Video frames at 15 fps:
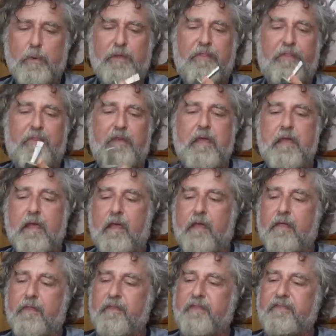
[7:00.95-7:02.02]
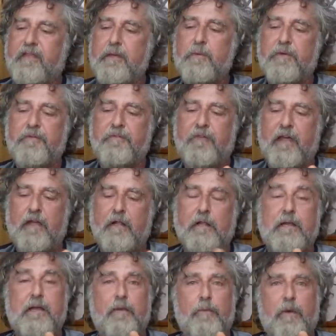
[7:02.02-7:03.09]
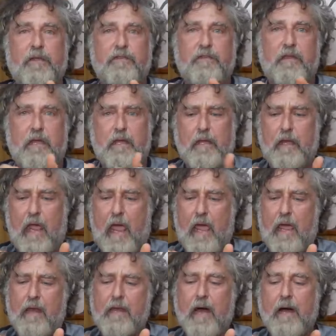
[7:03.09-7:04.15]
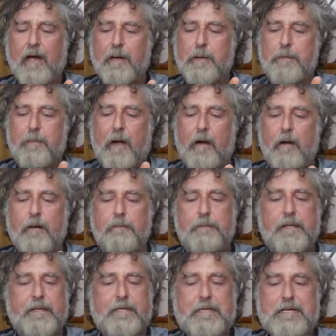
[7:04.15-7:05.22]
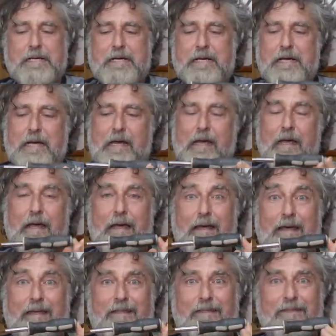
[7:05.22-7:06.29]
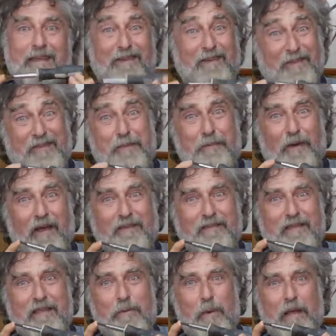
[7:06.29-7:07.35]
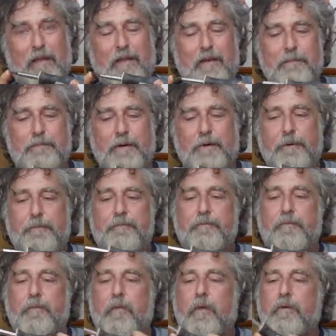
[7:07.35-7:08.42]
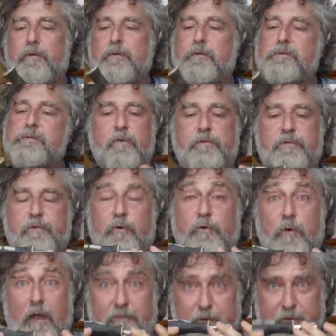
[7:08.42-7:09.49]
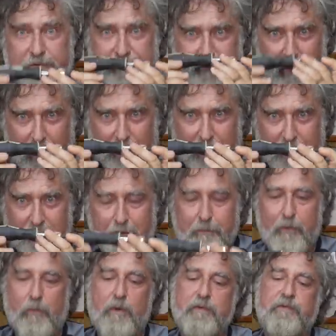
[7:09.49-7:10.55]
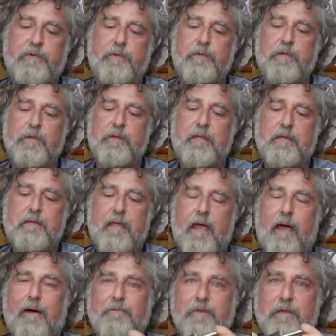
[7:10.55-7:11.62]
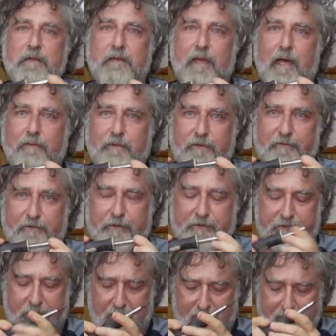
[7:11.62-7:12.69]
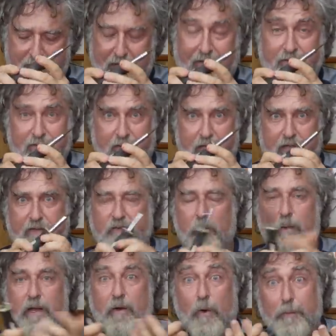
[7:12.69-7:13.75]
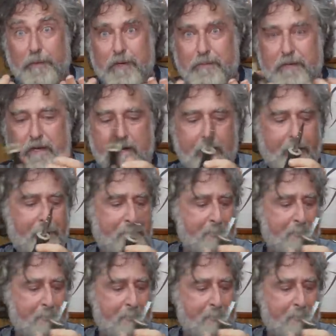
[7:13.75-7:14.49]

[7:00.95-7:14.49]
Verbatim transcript: would think this thing would fail and get rusty and not come apart, but they do surprisingly well on a boat. So screwdrivers are the number one tool you need to have. You need to have it first. Next thing is a way to open up a nut.